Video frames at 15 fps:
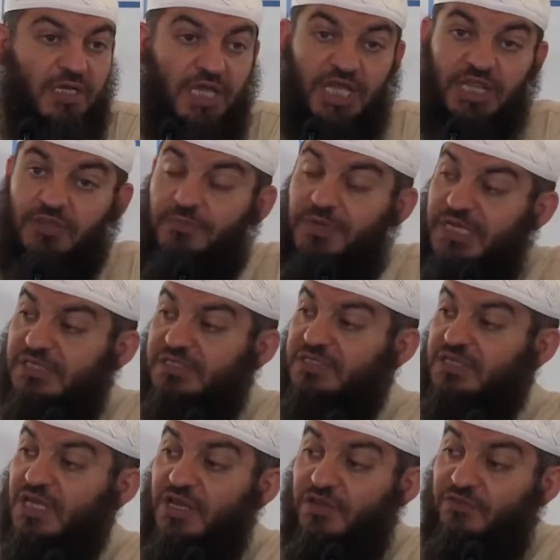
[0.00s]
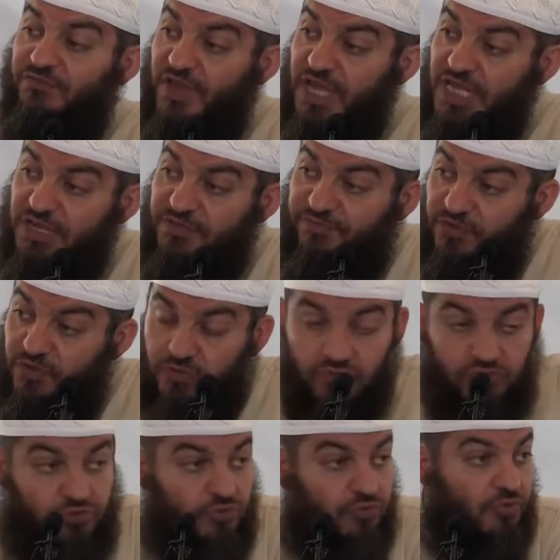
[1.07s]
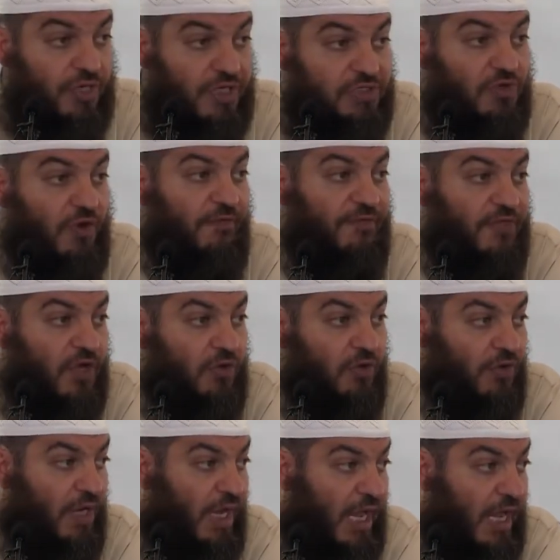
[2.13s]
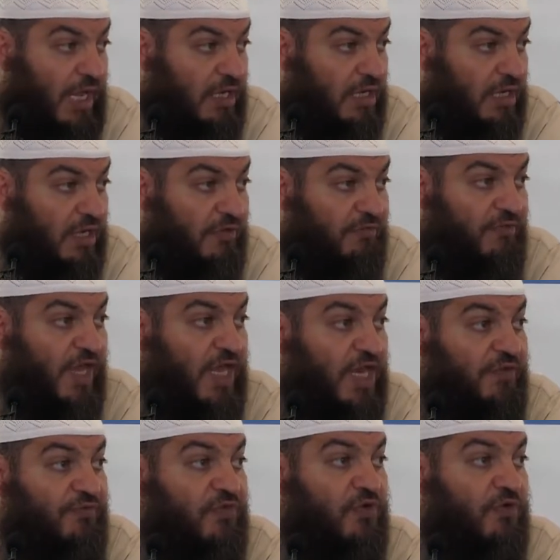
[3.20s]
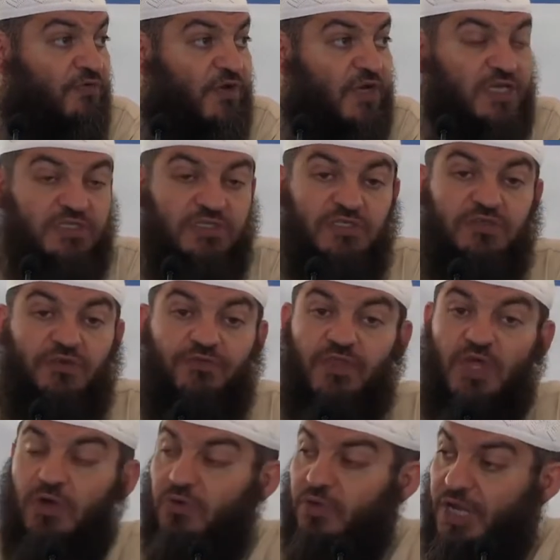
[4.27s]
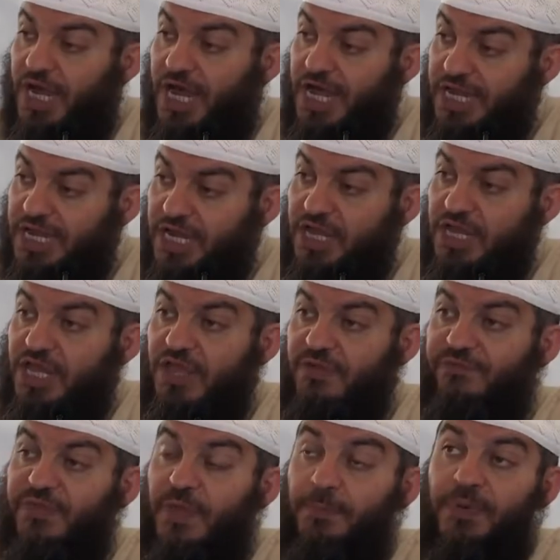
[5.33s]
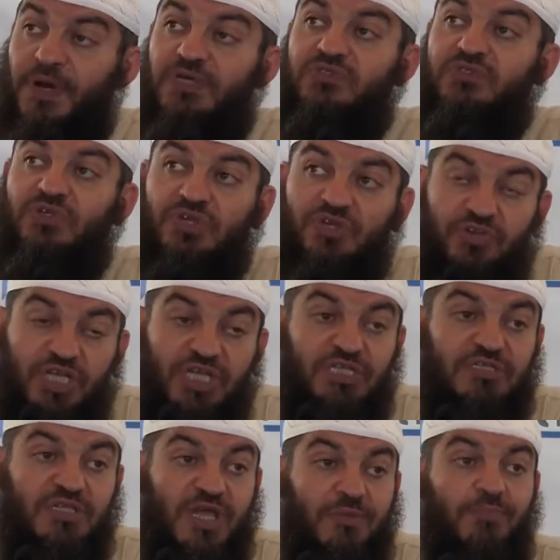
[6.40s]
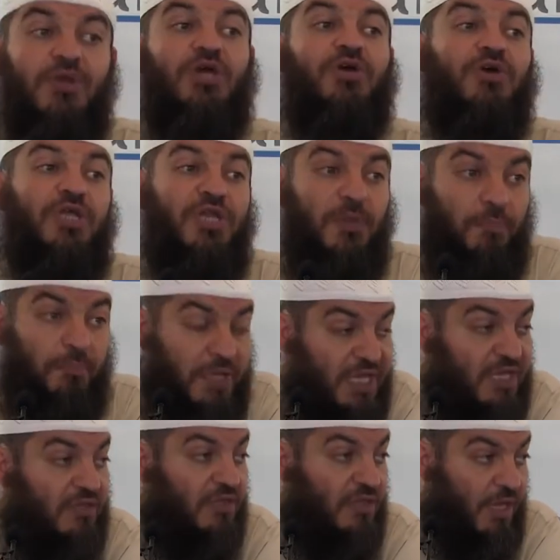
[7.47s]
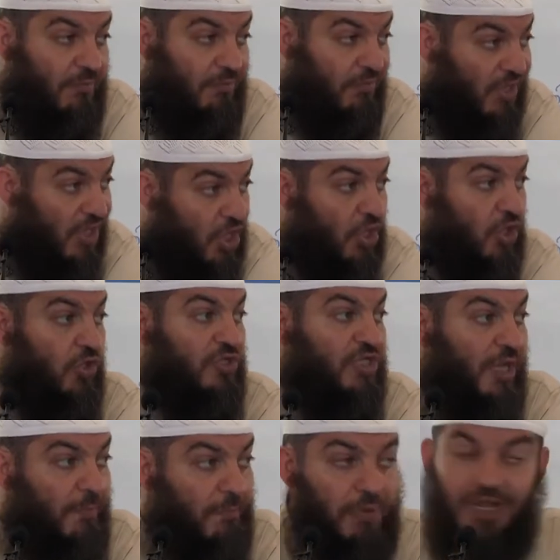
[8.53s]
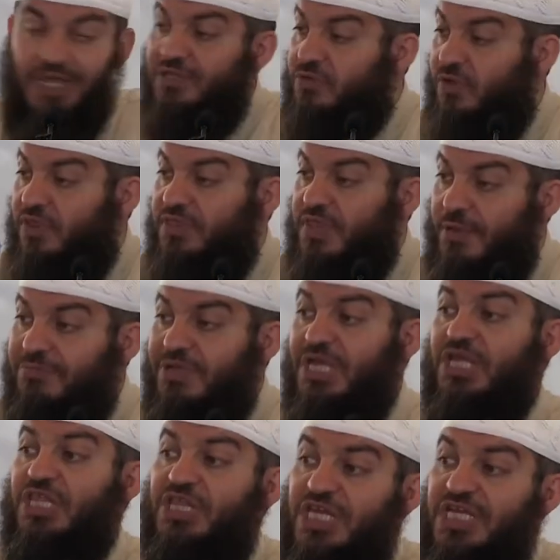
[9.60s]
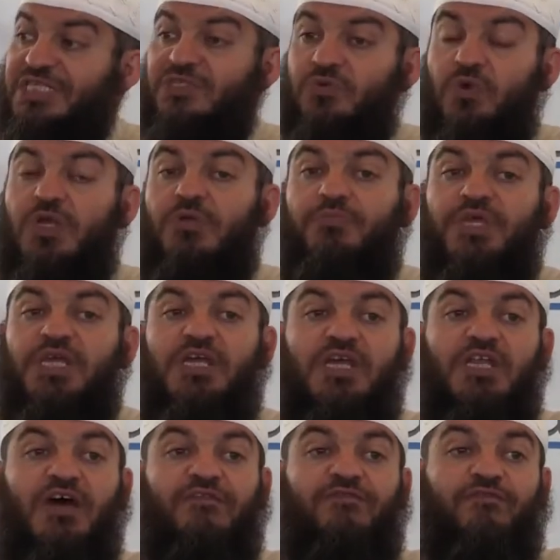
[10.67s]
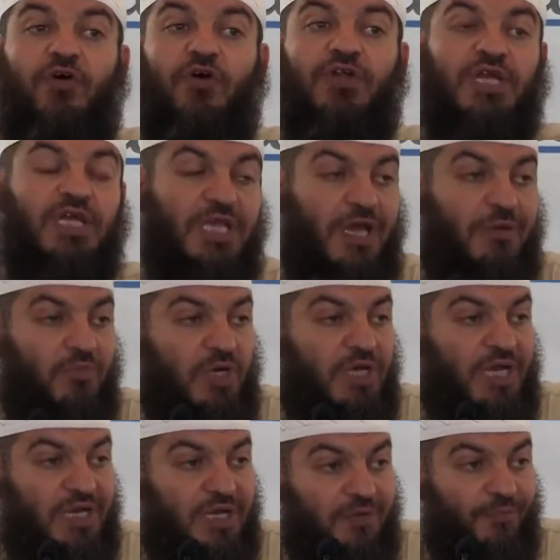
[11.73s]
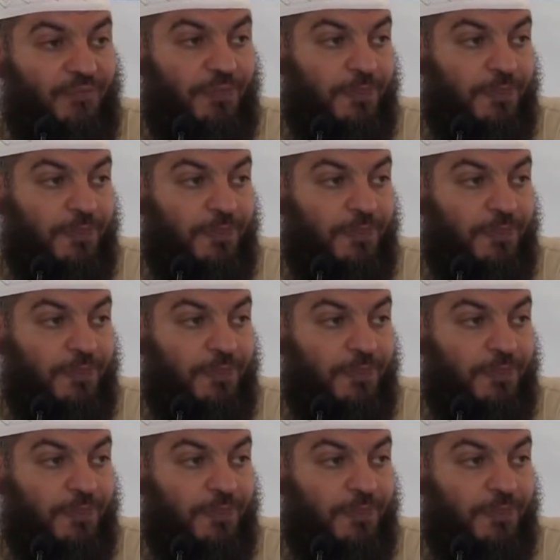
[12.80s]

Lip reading: It means very few surahs of the Quran, very few verses of the Quran, if the person read them, repeat them, contemplate on them, this will be enough for Qiyam al-Layl.